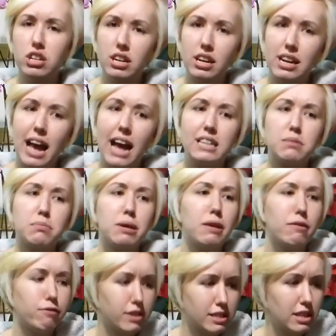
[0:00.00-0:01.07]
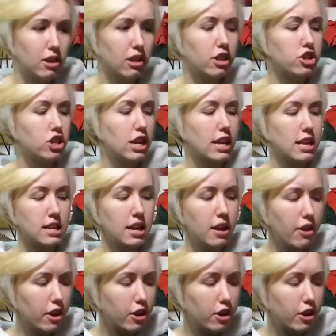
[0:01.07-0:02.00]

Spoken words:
and anatomy and physiology, and